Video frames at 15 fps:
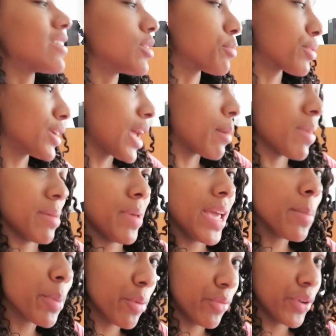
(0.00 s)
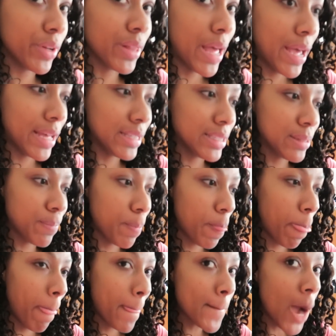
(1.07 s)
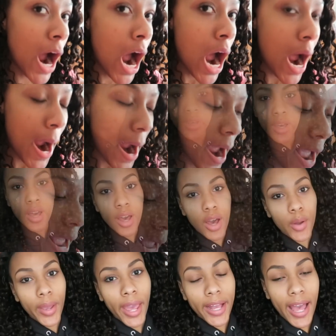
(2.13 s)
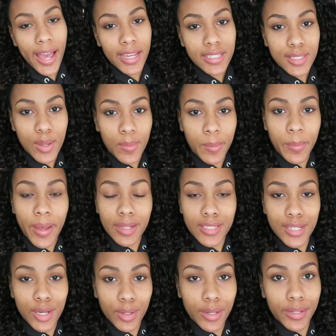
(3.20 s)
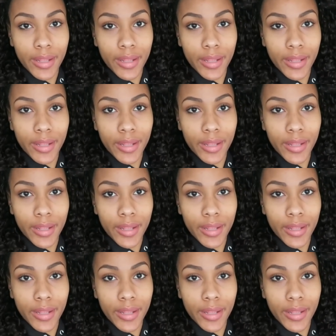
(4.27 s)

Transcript: I have to print out my paper for class. Okay guys, so I'm about to go to